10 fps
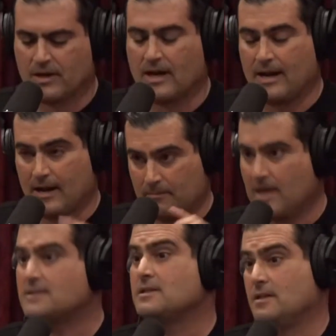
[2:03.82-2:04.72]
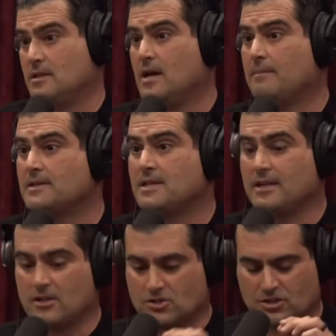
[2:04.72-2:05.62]
right. And I'm not saying that. I'm not
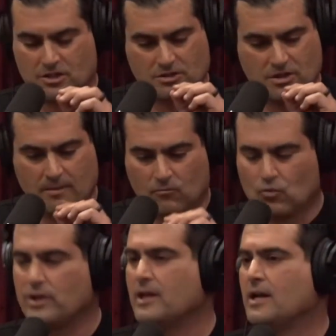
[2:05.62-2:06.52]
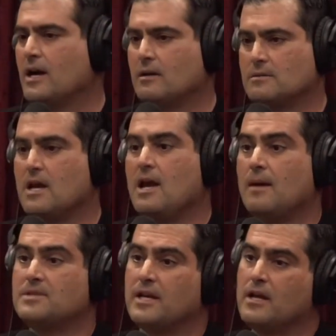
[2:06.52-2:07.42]
saying there's, there's, I'm ruling it out. I'm
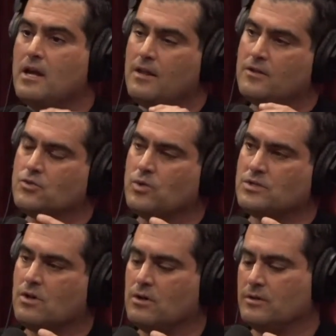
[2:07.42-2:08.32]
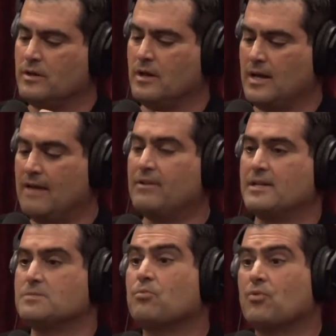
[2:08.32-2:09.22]
saying there's what's called
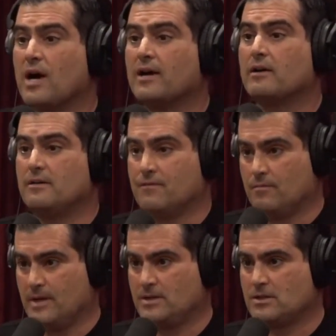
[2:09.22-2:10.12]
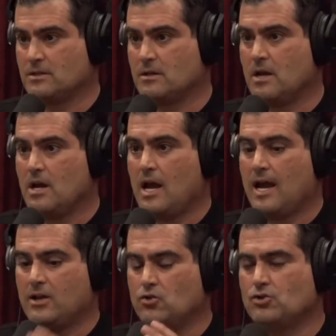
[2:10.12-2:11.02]
evidence, prior information. Right.
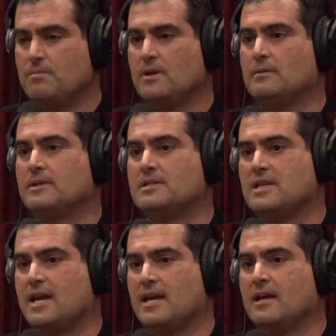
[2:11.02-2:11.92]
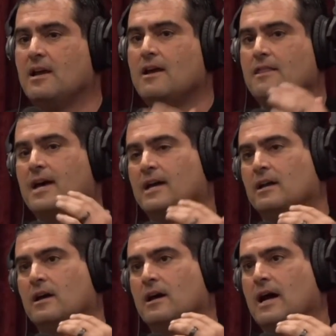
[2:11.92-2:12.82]
And you should be able to say that
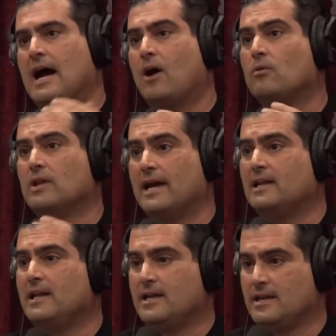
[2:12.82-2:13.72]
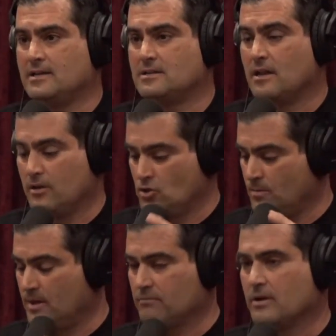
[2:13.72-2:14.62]
how likely it is, like you
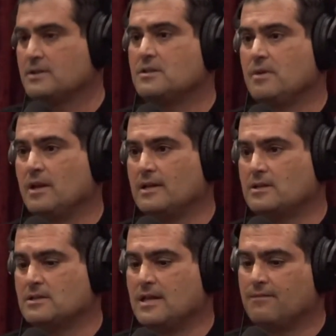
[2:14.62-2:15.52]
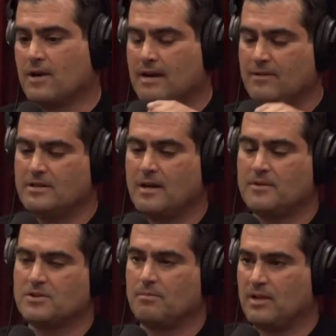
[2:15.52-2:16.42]
should be able to run a simulation, say for every
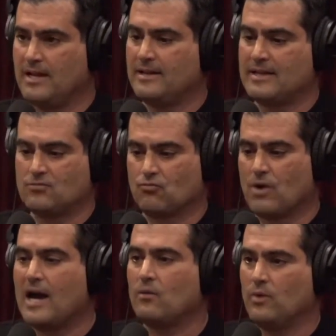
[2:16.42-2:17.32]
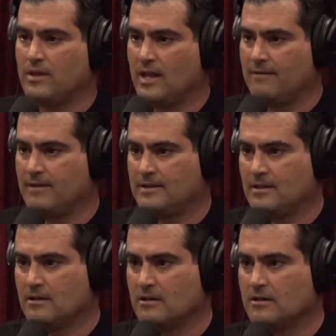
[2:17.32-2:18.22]
time there's a planet that's rotten with life, like
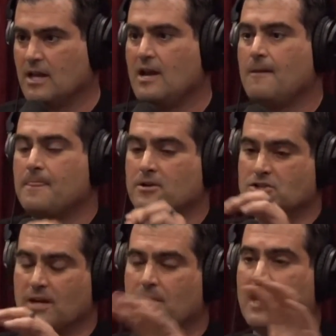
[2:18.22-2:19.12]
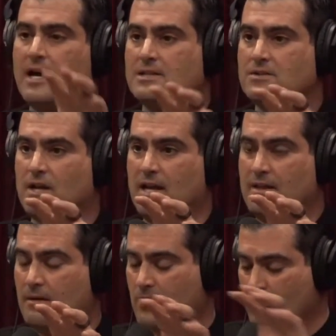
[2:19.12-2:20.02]
the Earth, there's some odds
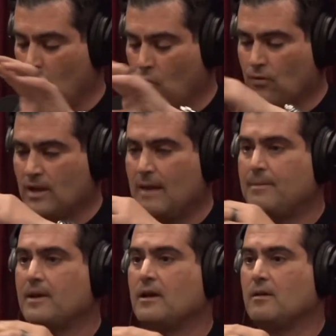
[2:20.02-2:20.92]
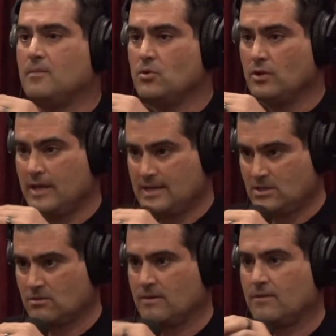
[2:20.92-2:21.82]
in the overlapping communal
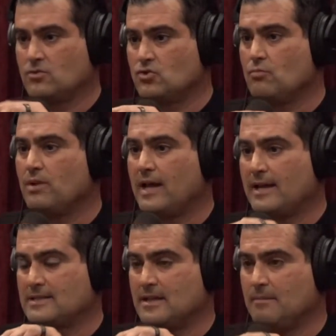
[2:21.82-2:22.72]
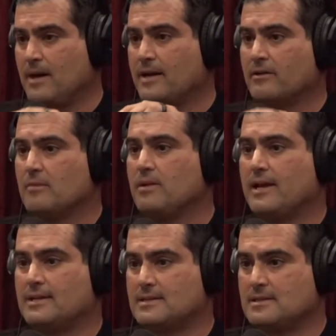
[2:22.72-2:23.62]
history of those two planets in a binary
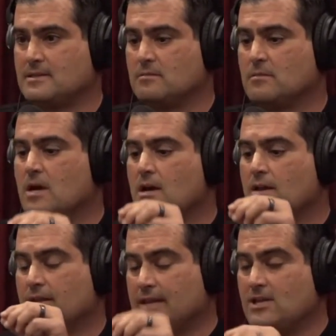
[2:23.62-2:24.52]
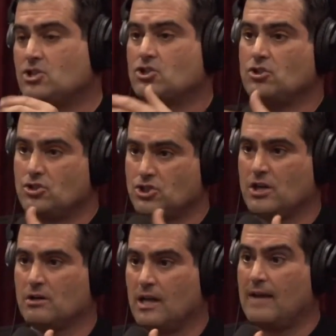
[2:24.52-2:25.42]
planet system that they should
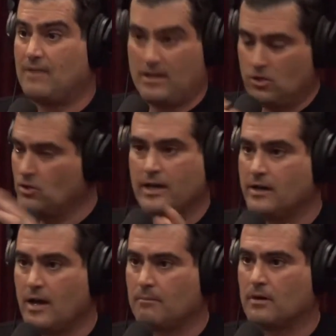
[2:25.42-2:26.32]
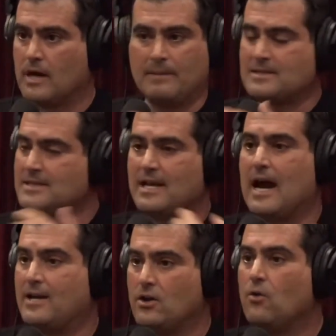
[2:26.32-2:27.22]
share life and then you get a number. I'm not saying
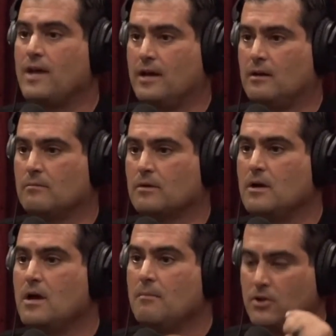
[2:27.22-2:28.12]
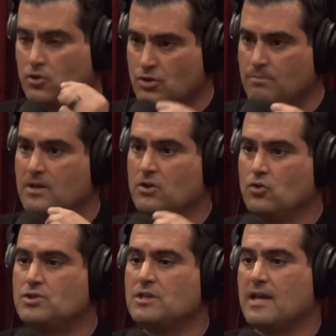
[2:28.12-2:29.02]
I know that number, but you should be
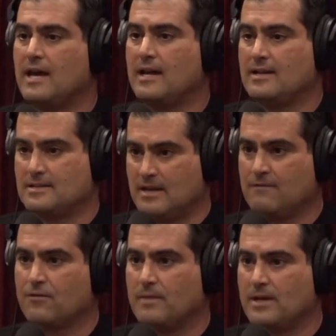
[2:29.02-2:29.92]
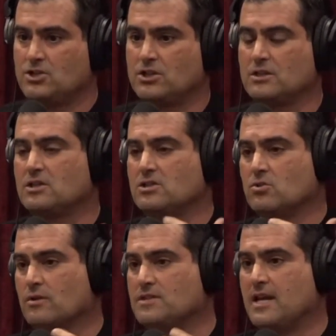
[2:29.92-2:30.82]
using that as information to
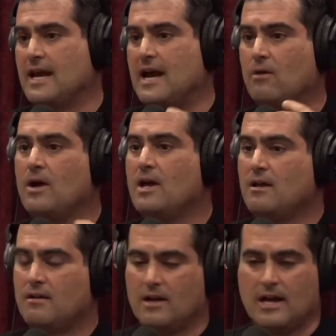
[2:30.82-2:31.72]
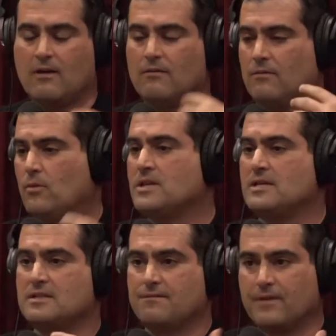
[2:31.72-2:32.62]
sort of say how how what
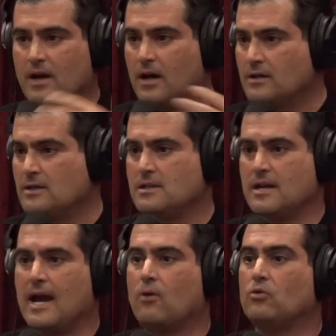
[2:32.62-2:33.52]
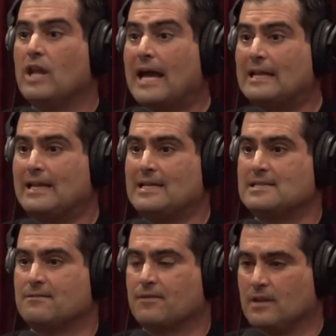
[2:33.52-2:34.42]
is the fecundity how likely
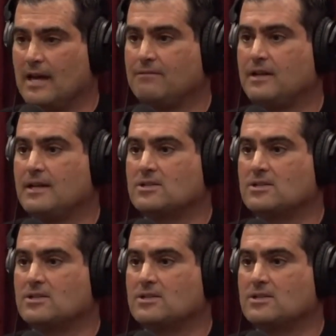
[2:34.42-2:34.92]
is it for life to